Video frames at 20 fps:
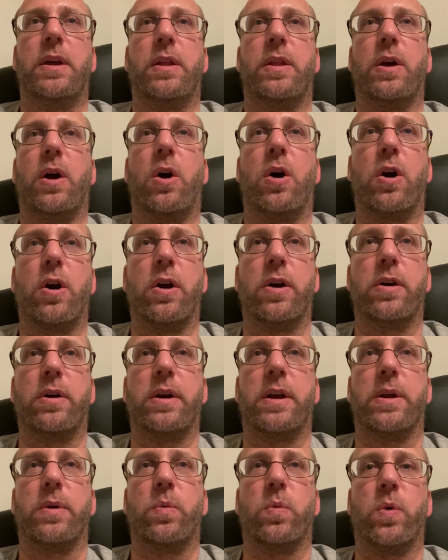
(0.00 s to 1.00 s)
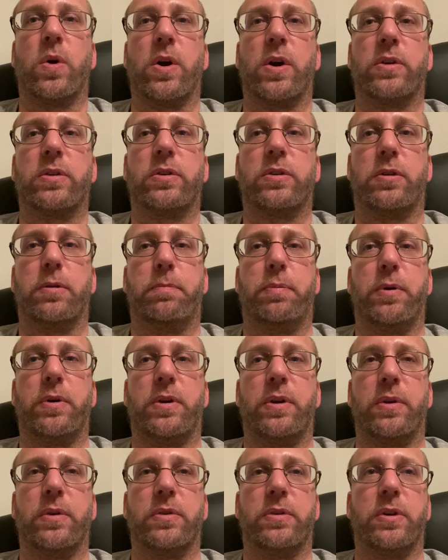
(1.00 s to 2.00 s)
the harder it works to
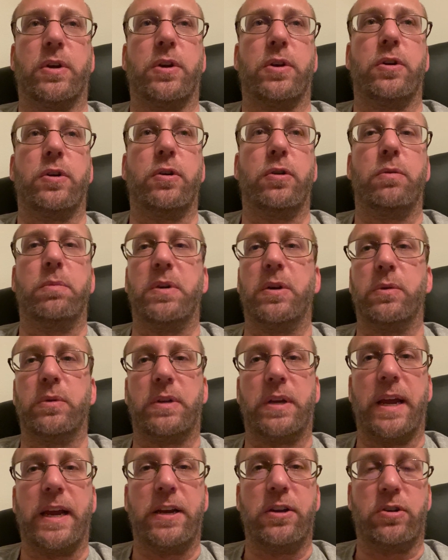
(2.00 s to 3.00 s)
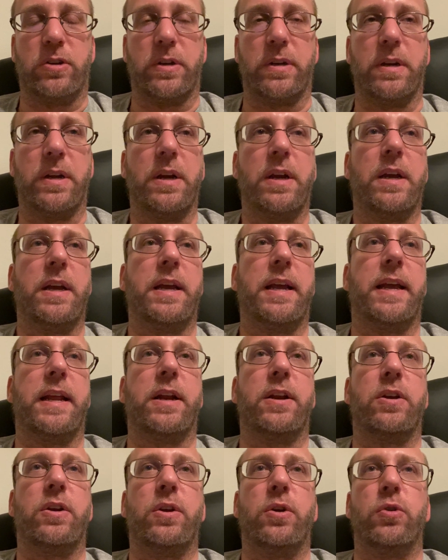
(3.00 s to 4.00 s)
produce a new mutation
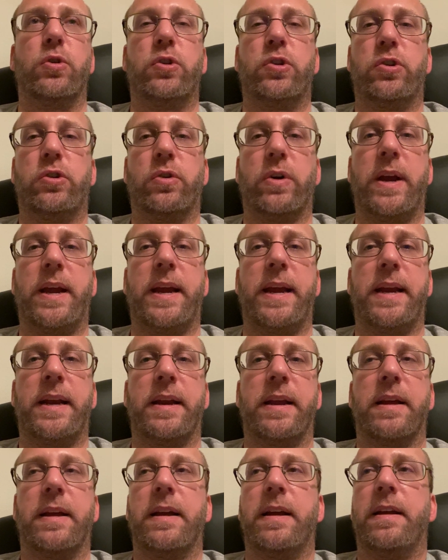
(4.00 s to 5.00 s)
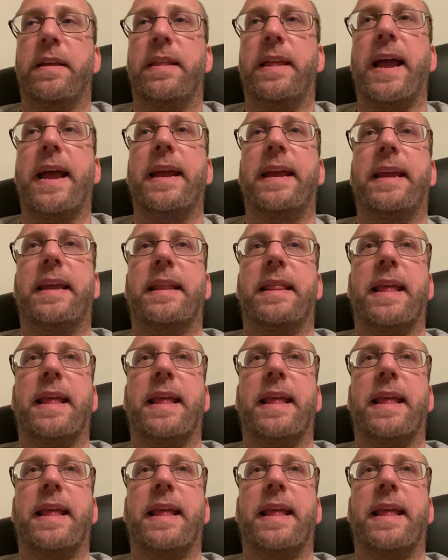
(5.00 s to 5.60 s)
and a new strain that